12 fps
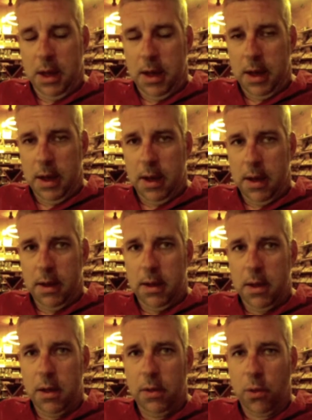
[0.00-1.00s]

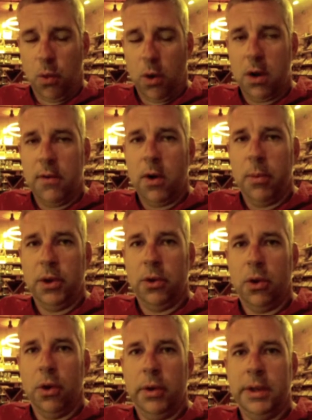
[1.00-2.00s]
The Work of Art
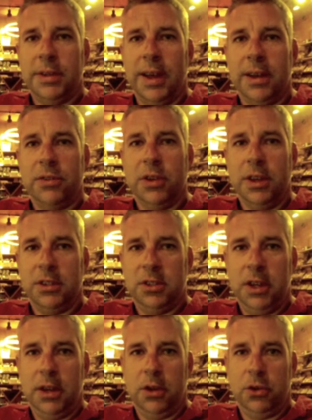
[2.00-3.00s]
Maduro is actually a
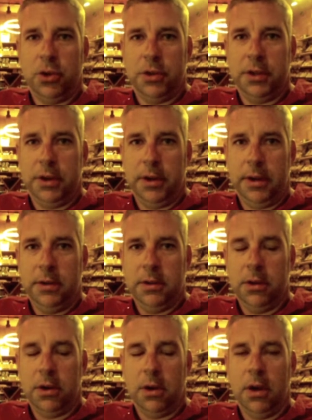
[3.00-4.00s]
signature series,
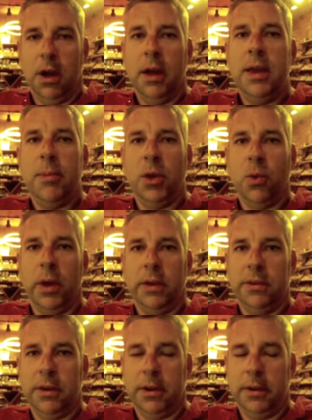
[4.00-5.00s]
or a Hemingway
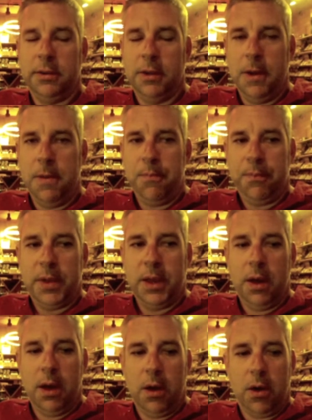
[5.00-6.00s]
series.
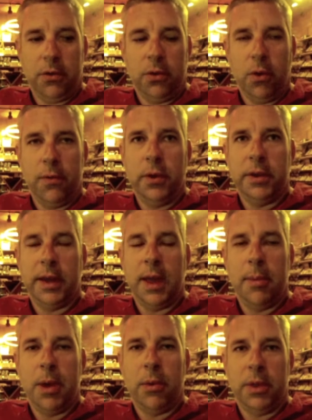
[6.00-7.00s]
Arturo Fuente
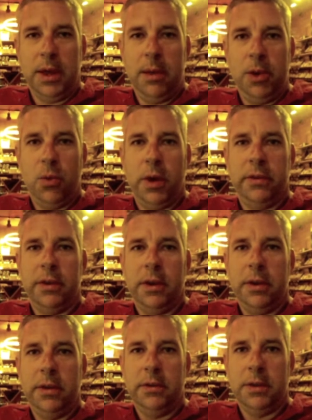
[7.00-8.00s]
came out with a Hemingway
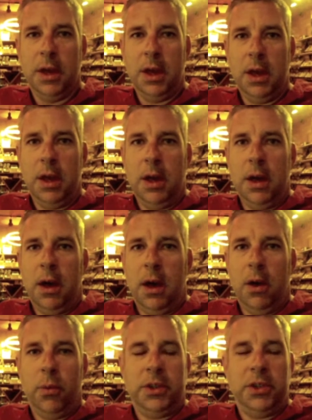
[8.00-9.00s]
series,
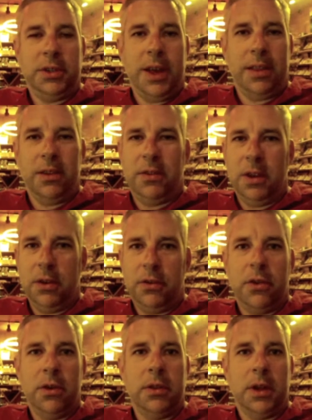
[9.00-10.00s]
which has got the
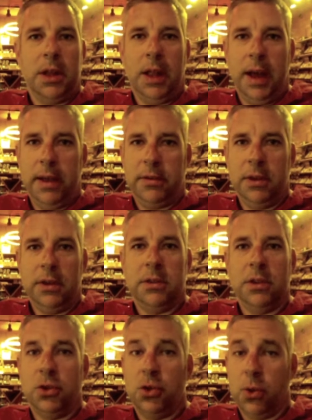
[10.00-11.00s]
signature and the classics
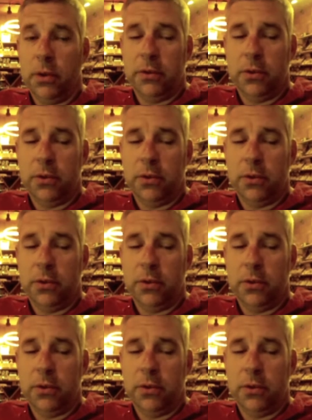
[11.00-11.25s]
and the short